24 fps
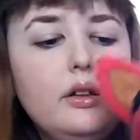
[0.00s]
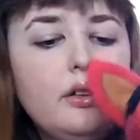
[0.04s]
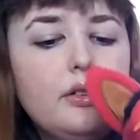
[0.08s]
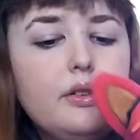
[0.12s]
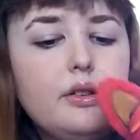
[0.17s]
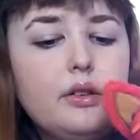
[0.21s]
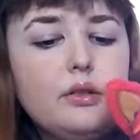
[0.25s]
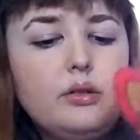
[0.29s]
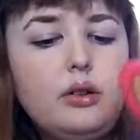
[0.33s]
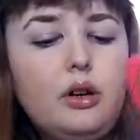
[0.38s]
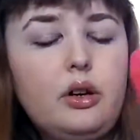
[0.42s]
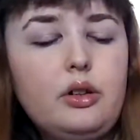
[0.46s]

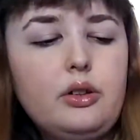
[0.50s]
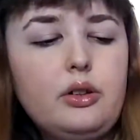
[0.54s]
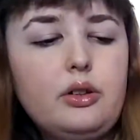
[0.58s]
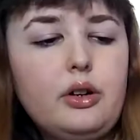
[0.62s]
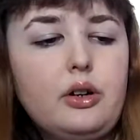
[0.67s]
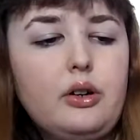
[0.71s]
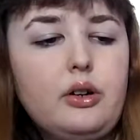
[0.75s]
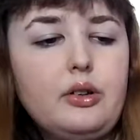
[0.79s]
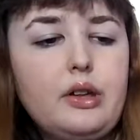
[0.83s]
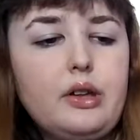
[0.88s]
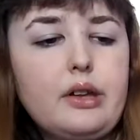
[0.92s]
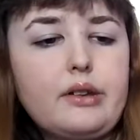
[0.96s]
So all in
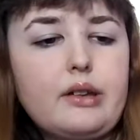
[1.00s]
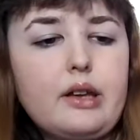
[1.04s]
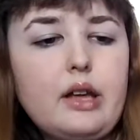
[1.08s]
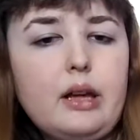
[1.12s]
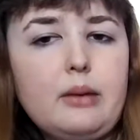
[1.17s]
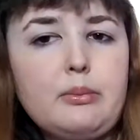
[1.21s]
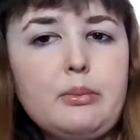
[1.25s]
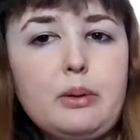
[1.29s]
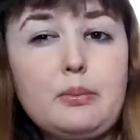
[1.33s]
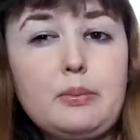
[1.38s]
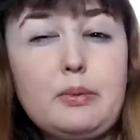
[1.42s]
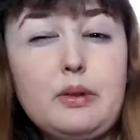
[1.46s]
all, this
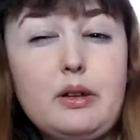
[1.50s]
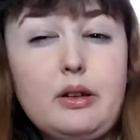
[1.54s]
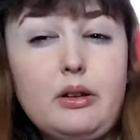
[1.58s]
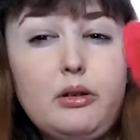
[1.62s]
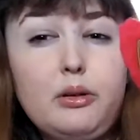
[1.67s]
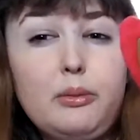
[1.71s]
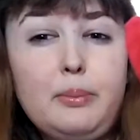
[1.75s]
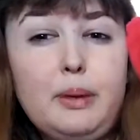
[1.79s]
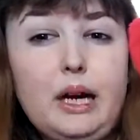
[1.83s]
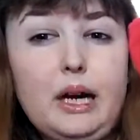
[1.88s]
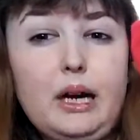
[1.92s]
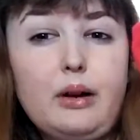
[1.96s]
came up
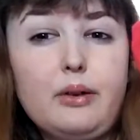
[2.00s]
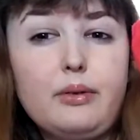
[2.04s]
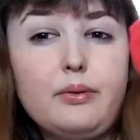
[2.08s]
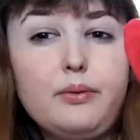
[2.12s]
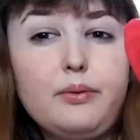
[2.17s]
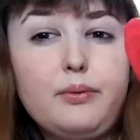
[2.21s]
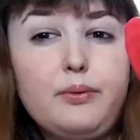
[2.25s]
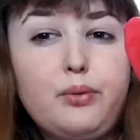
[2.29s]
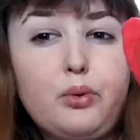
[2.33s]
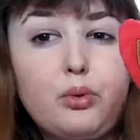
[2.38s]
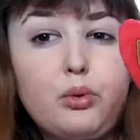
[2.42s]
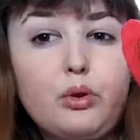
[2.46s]
to
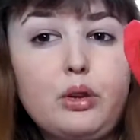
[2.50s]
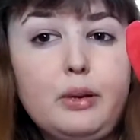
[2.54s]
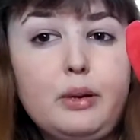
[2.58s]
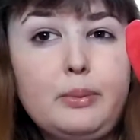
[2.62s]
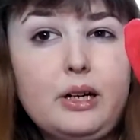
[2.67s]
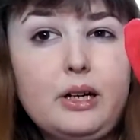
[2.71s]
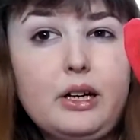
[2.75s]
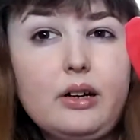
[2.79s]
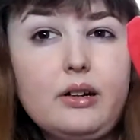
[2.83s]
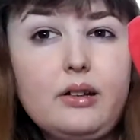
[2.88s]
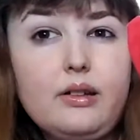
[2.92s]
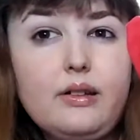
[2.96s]
about 40
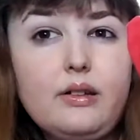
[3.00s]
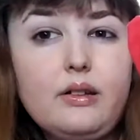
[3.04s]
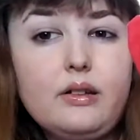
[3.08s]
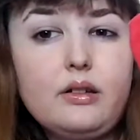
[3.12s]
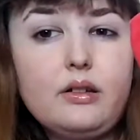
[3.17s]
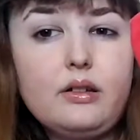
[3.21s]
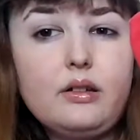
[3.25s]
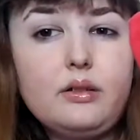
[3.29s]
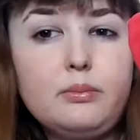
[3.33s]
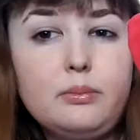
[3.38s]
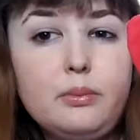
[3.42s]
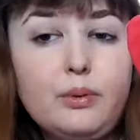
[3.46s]
bucks
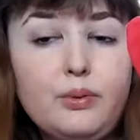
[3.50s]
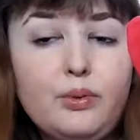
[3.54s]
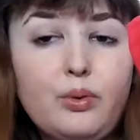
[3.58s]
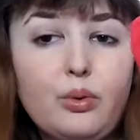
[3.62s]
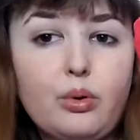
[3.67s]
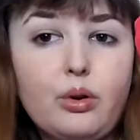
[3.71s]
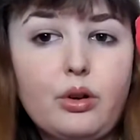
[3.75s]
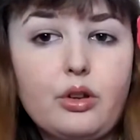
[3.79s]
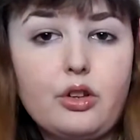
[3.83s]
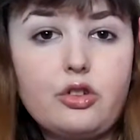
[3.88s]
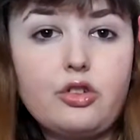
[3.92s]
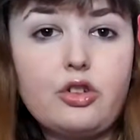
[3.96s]

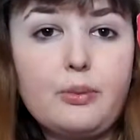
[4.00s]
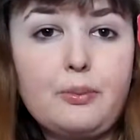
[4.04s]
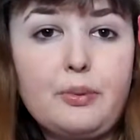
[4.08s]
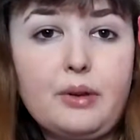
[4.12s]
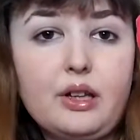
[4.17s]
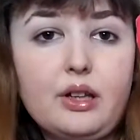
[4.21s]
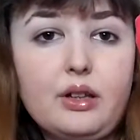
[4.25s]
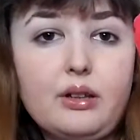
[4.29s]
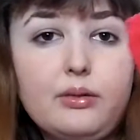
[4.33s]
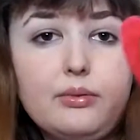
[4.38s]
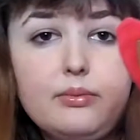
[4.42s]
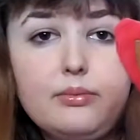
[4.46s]
before the
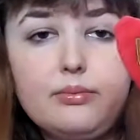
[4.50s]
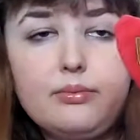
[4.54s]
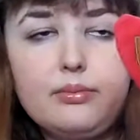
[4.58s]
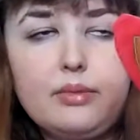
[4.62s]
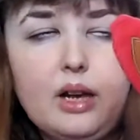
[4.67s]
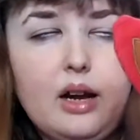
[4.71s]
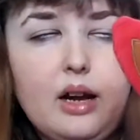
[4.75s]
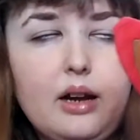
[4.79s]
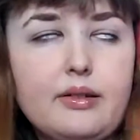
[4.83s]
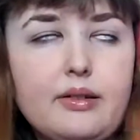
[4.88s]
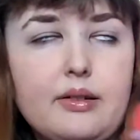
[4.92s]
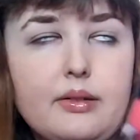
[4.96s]
shipping and
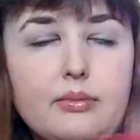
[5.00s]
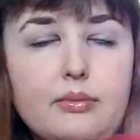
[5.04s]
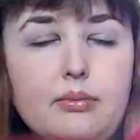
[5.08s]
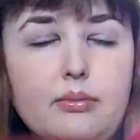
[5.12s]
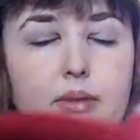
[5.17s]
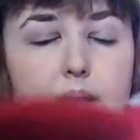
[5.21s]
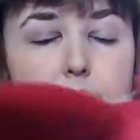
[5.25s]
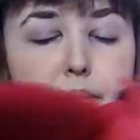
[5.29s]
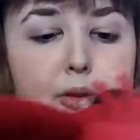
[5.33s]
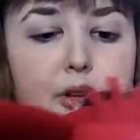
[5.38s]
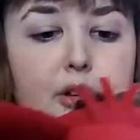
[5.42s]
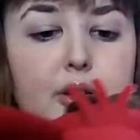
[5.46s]
tax
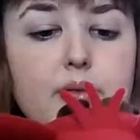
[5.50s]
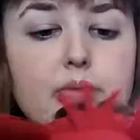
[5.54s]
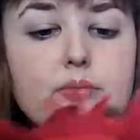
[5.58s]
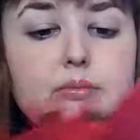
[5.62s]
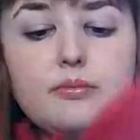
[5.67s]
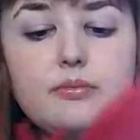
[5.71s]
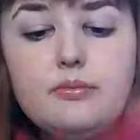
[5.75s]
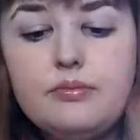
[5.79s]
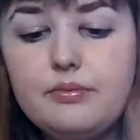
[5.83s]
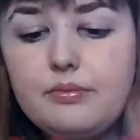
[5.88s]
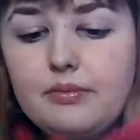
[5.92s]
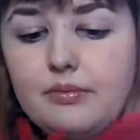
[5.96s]
and everything.
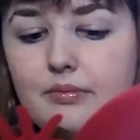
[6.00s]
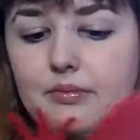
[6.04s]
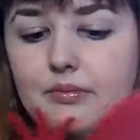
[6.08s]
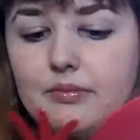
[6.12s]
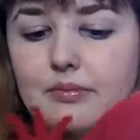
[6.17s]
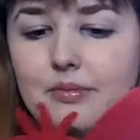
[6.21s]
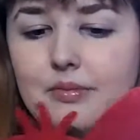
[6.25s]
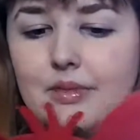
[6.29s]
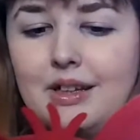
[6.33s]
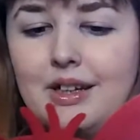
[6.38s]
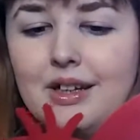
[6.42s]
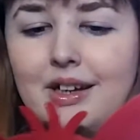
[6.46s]

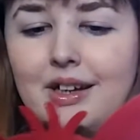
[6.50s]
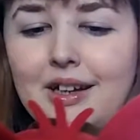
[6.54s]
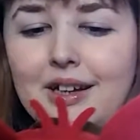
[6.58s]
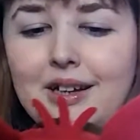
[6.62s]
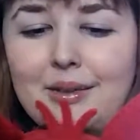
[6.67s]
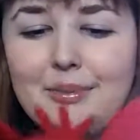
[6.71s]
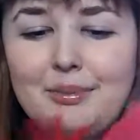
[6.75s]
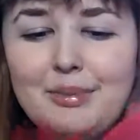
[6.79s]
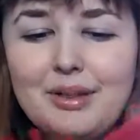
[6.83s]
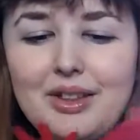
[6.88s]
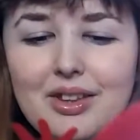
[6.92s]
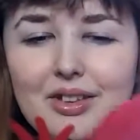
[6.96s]

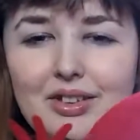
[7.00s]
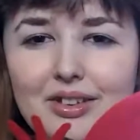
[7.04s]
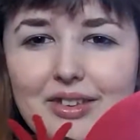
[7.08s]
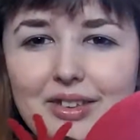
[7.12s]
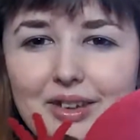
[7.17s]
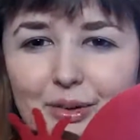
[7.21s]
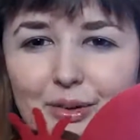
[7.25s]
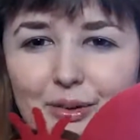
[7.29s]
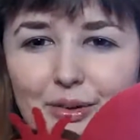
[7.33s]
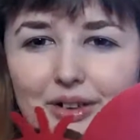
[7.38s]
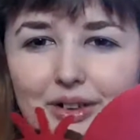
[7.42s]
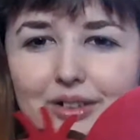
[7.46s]
But they're
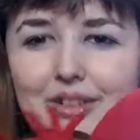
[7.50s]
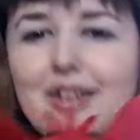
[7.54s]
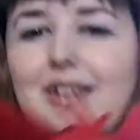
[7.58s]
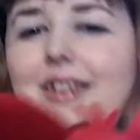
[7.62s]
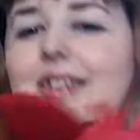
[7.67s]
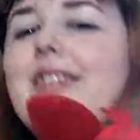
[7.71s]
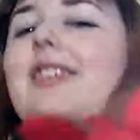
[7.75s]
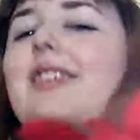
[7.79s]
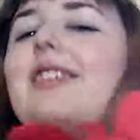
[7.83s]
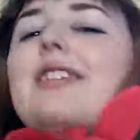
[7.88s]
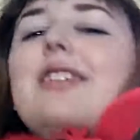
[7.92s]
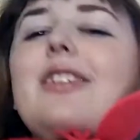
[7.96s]
so worth it
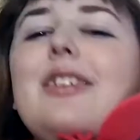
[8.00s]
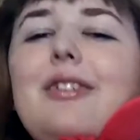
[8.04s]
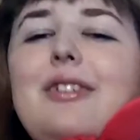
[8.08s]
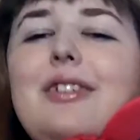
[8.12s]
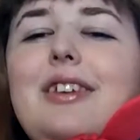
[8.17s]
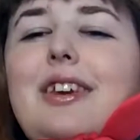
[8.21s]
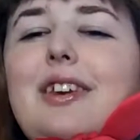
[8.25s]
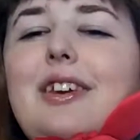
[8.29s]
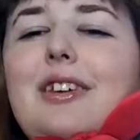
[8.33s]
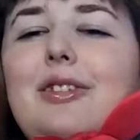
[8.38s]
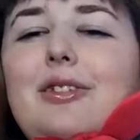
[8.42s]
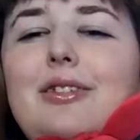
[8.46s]
because they're so
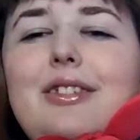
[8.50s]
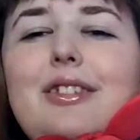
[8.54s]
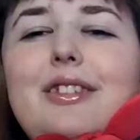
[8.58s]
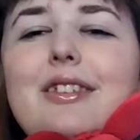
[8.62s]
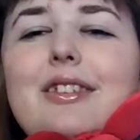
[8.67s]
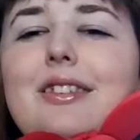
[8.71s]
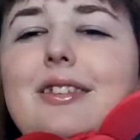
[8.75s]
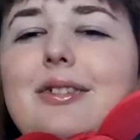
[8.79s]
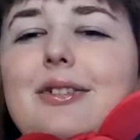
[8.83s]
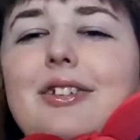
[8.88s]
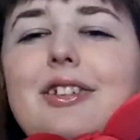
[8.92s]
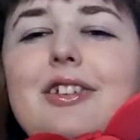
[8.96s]
cute and
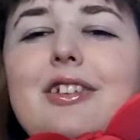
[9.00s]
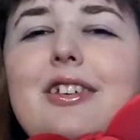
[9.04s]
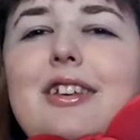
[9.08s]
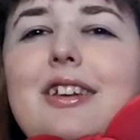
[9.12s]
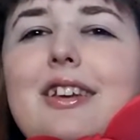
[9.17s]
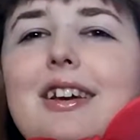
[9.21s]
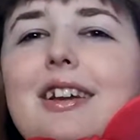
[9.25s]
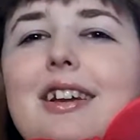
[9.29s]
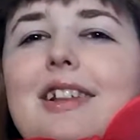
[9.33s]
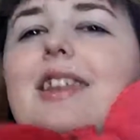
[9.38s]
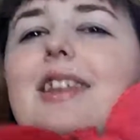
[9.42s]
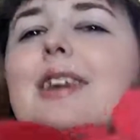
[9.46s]
squishy
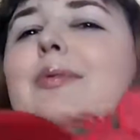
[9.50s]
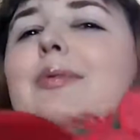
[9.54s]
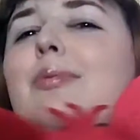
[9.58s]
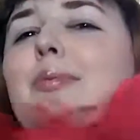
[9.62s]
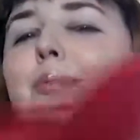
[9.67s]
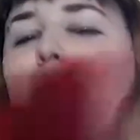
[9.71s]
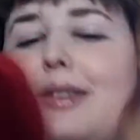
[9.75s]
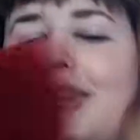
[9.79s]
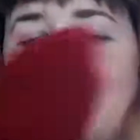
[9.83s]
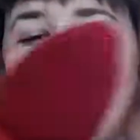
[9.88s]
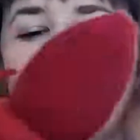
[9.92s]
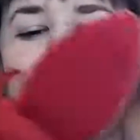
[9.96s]
and I love
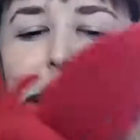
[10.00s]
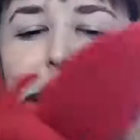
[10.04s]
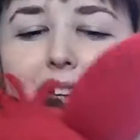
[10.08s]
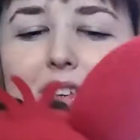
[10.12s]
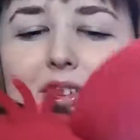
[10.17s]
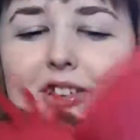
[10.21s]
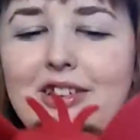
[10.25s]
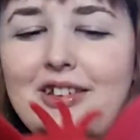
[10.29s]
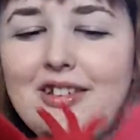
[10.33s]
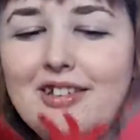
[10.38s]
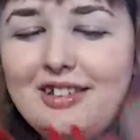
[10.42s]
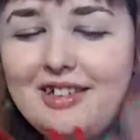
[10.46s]
them so
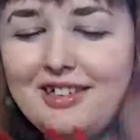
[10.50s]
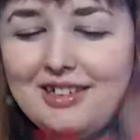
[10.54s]
much.